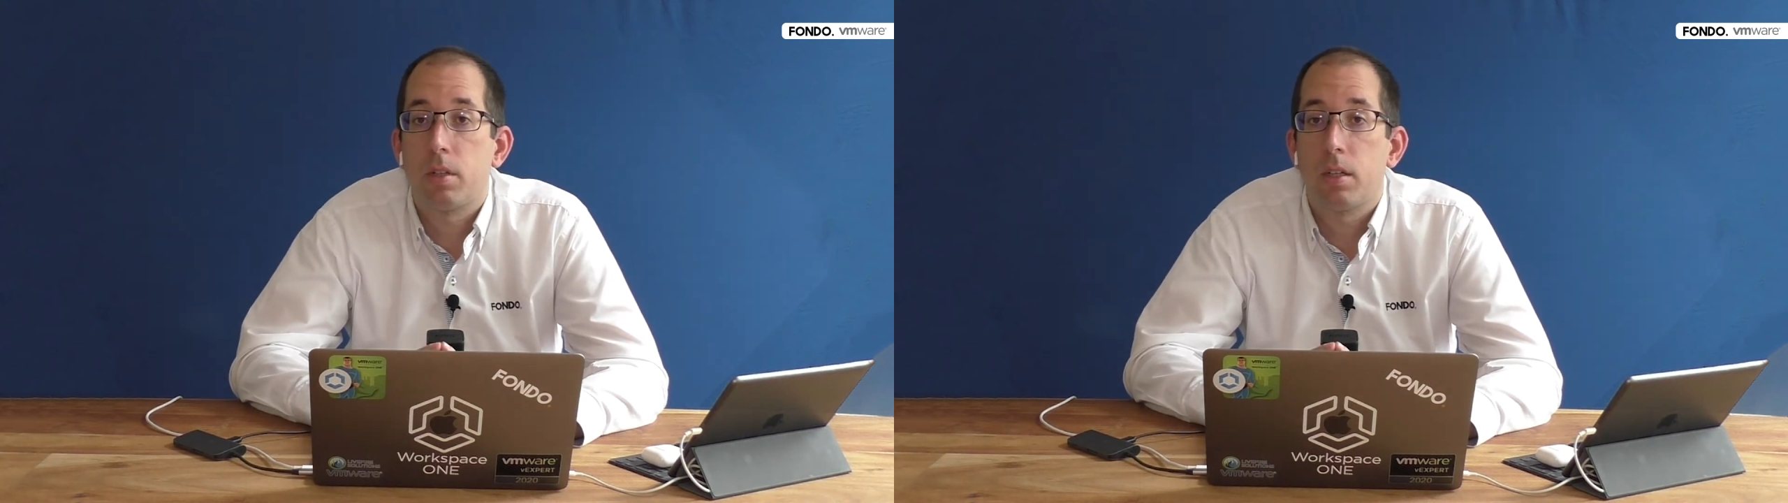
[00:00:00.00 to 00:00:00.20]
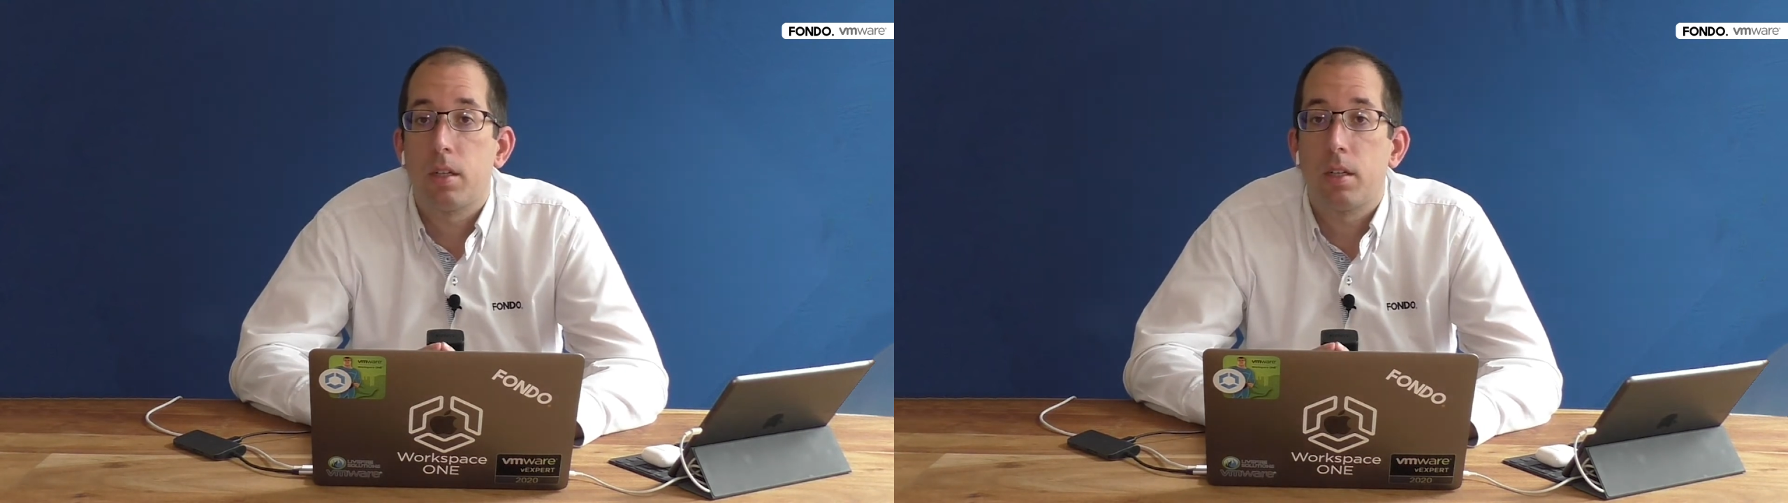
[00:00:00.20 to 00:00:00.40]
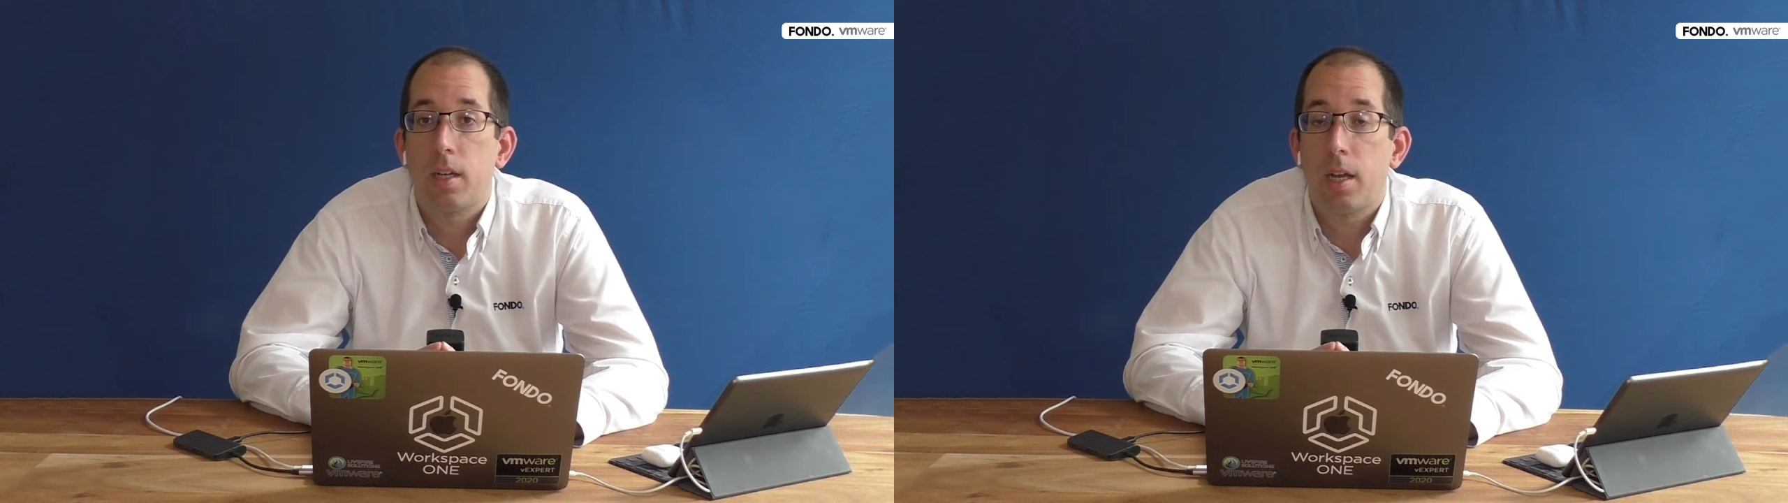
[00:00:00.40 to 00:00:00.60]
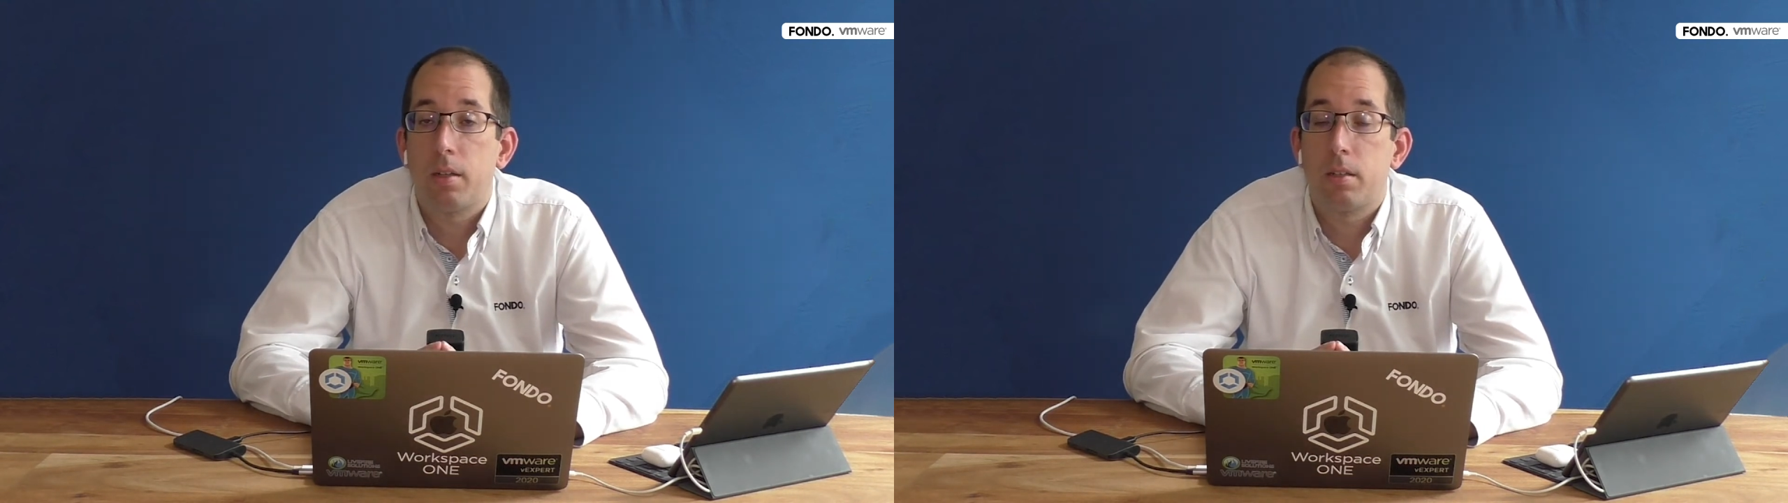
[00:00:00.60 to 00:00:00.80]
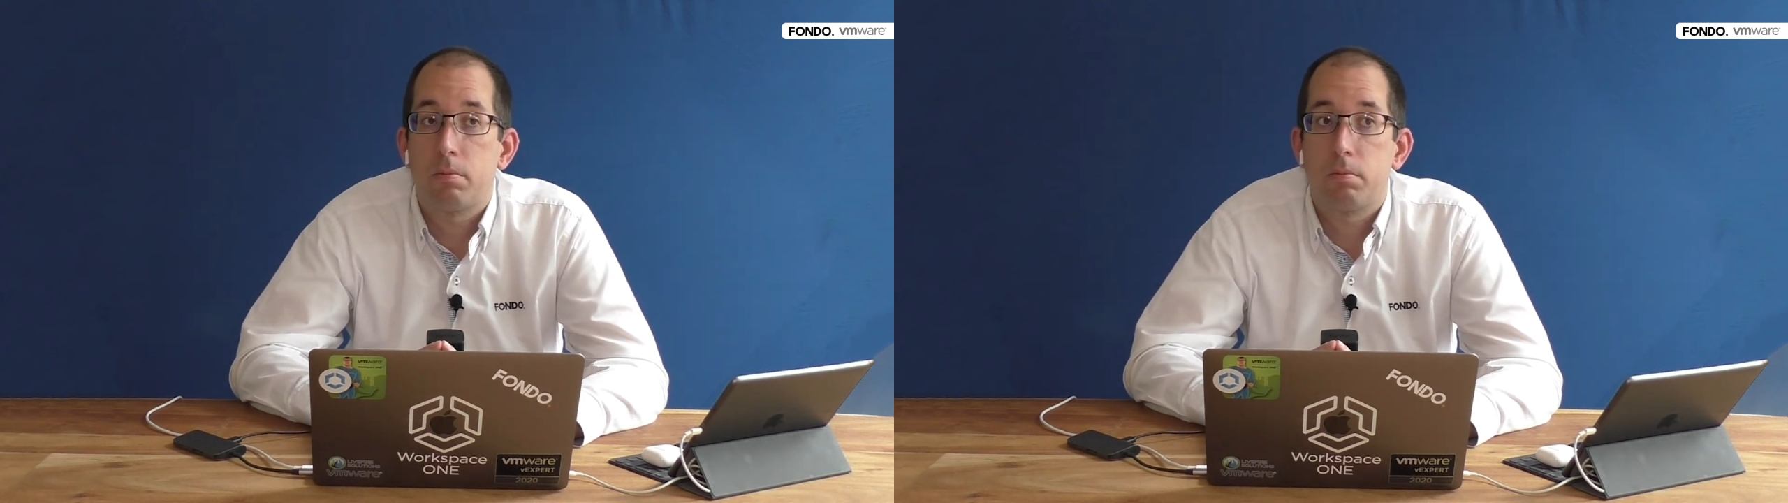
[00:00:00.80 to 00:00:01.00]

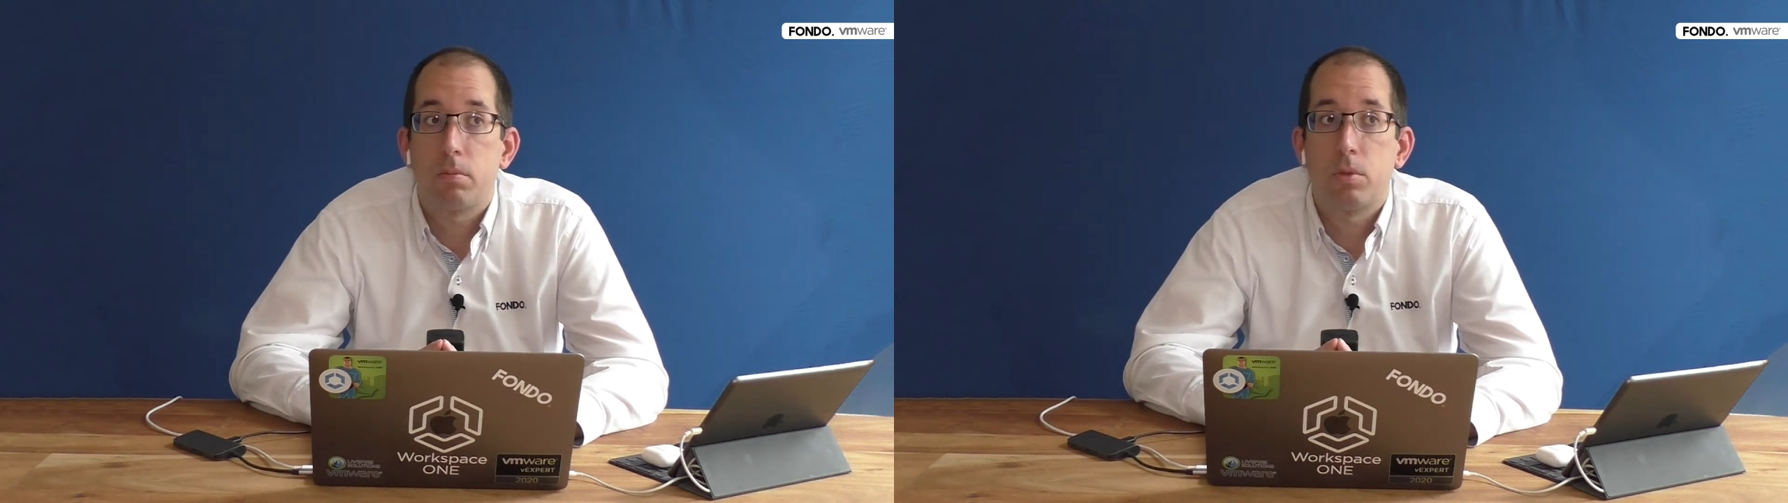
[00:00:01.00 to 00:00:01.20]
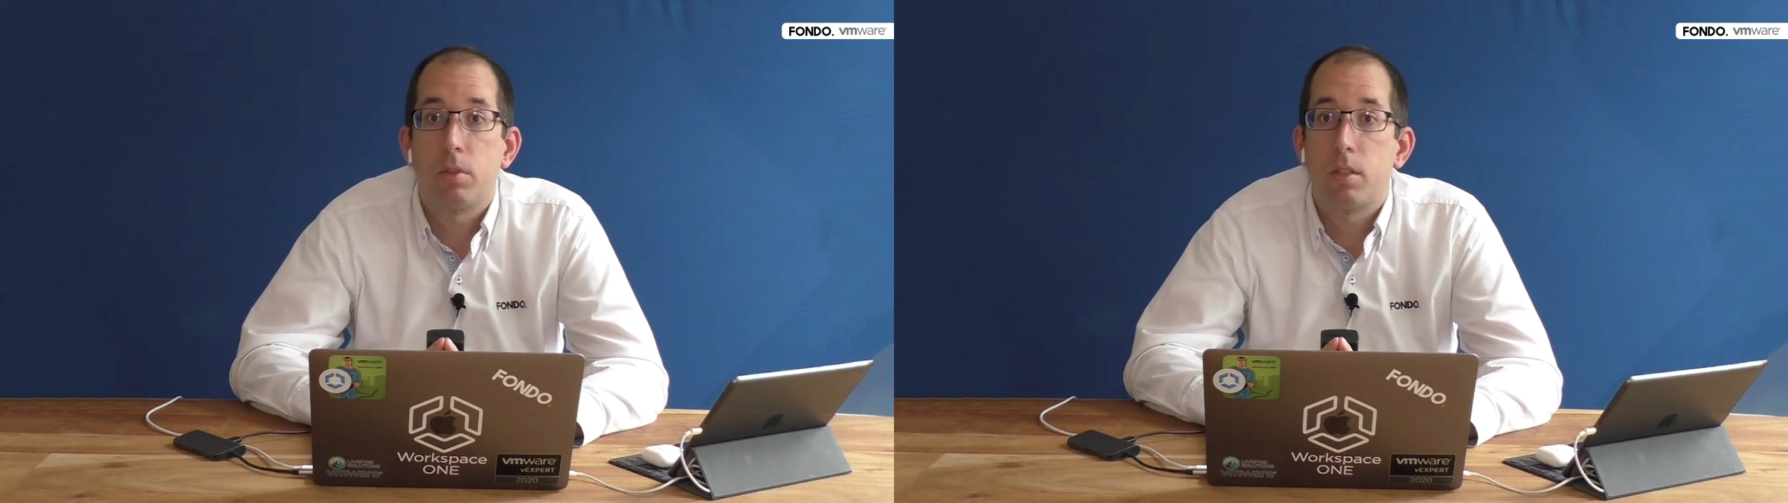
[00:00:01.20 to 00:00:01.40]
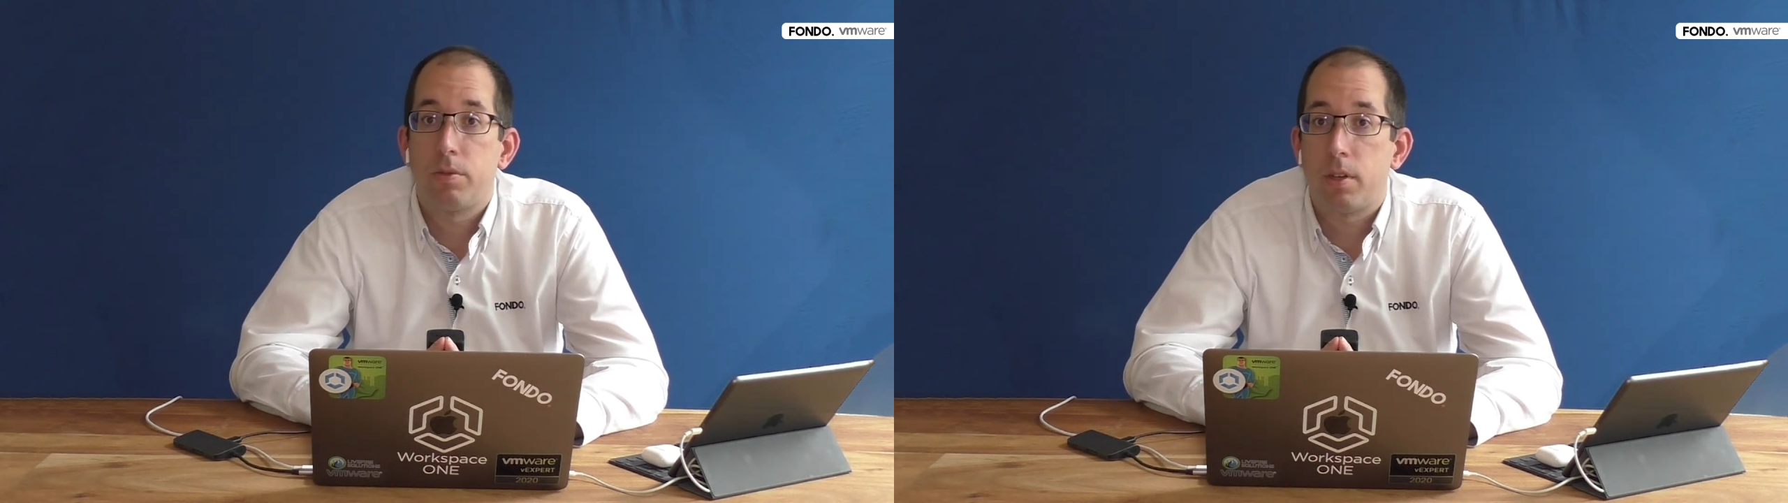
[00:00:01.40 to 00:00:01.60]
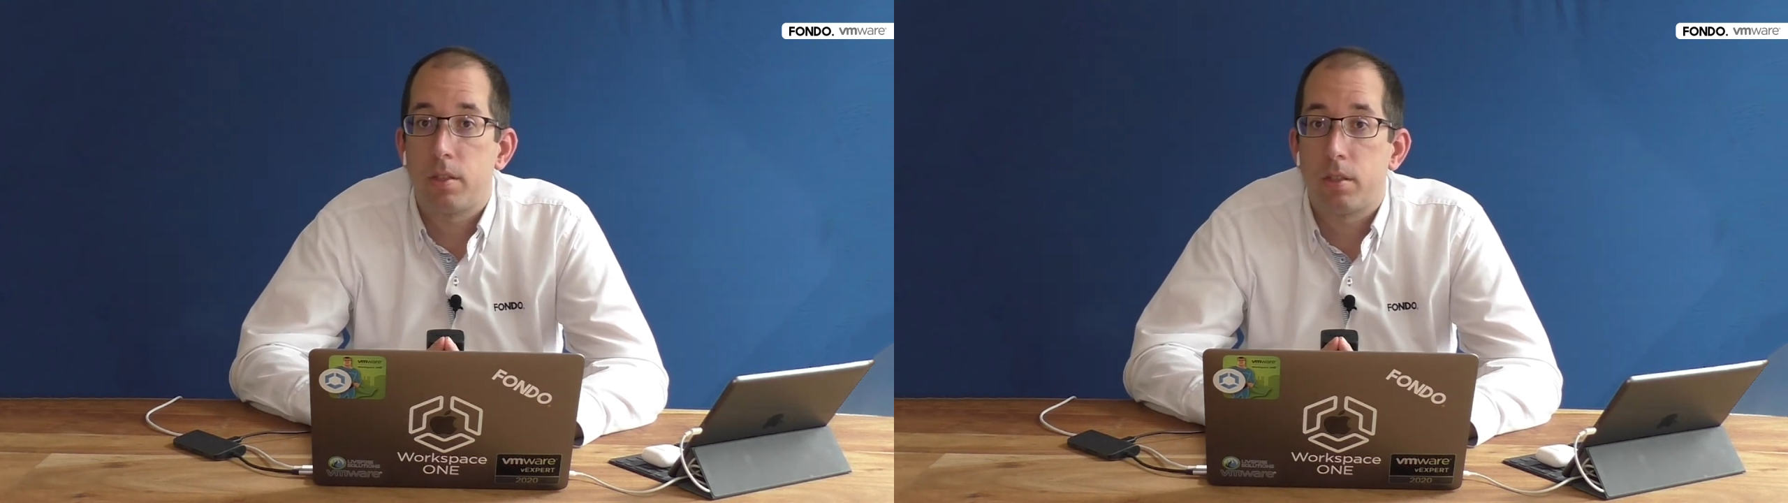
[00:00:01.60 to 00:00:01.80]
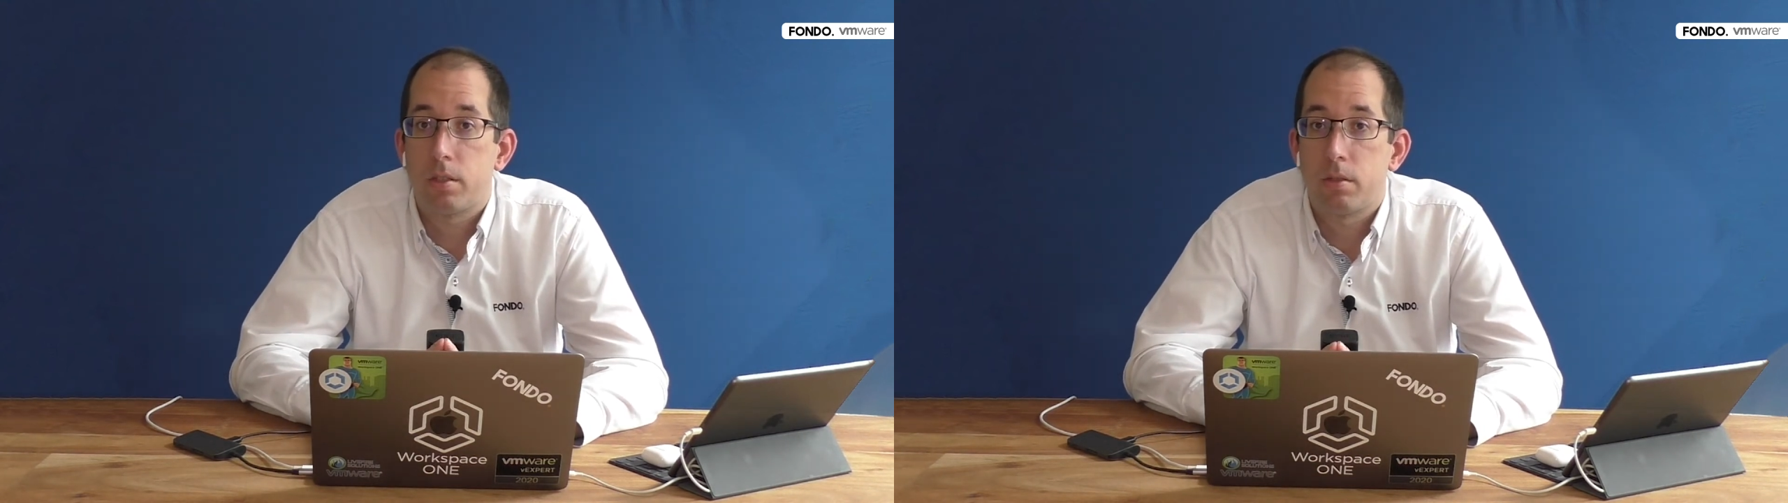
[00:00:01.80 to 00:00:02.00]
the
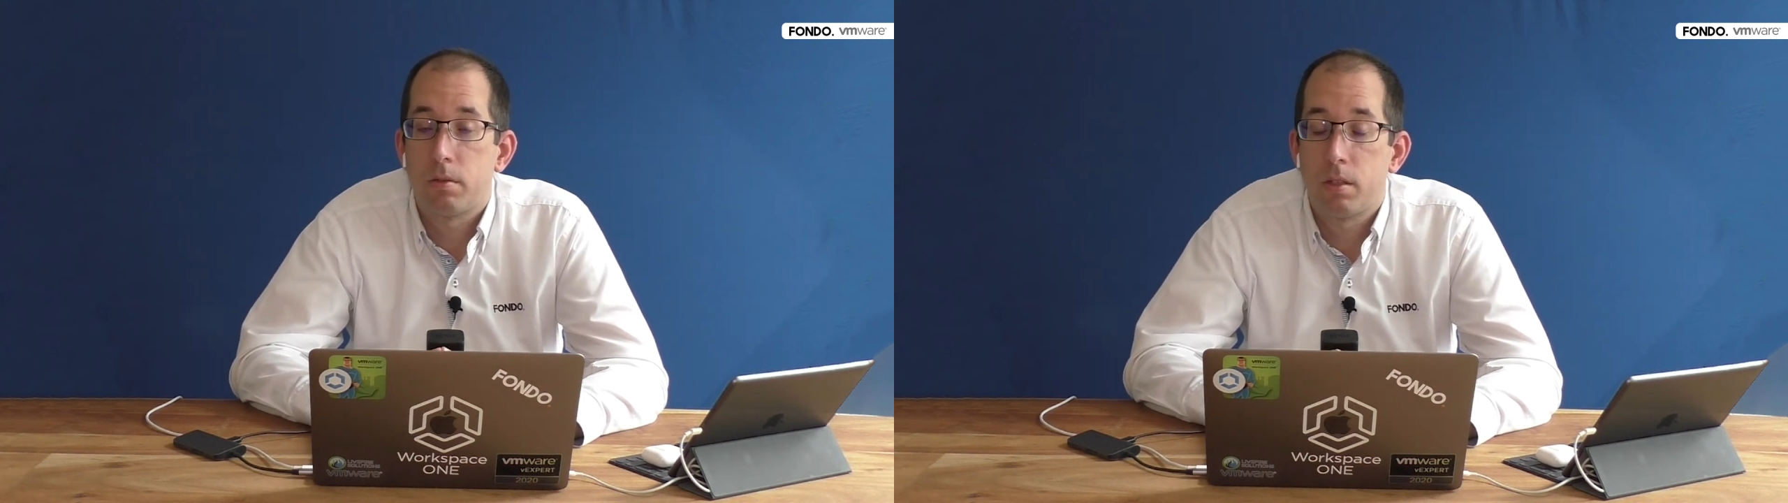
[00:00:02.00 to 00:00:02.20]
devices.